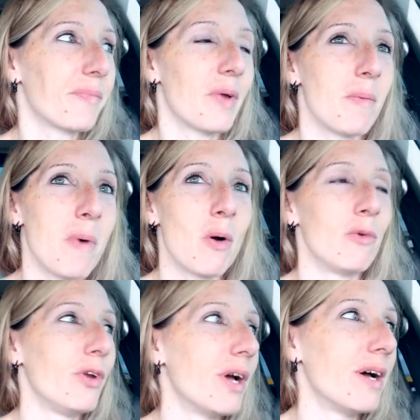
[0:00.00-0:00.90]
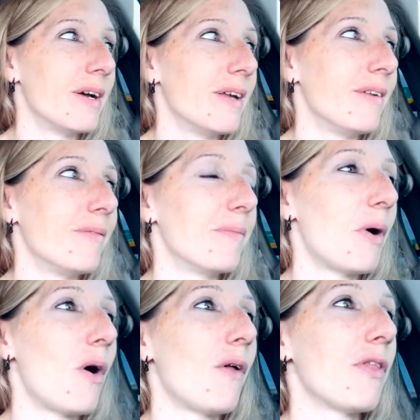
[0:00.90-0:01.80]
ammonia and
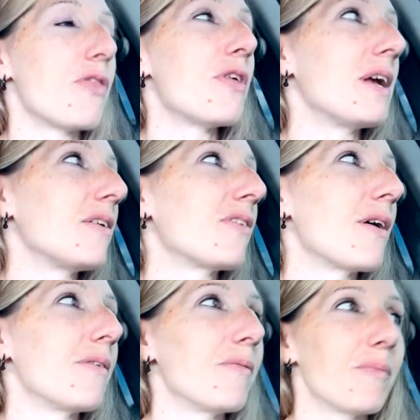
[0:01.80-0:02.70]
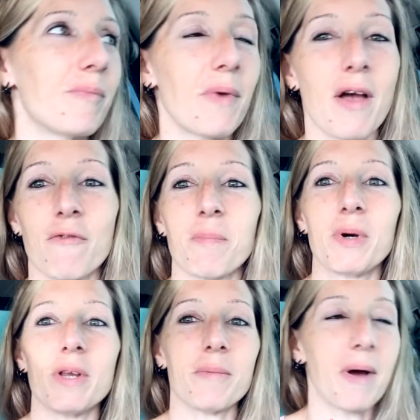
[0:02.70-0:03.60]
all the things that I've put
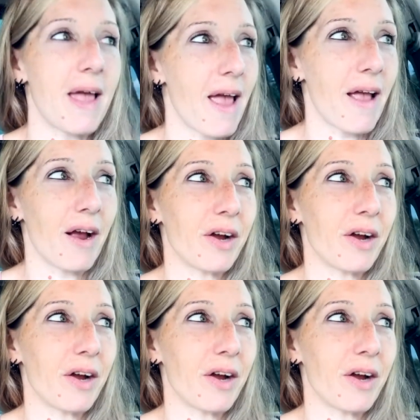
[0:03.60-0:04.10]
in my hair.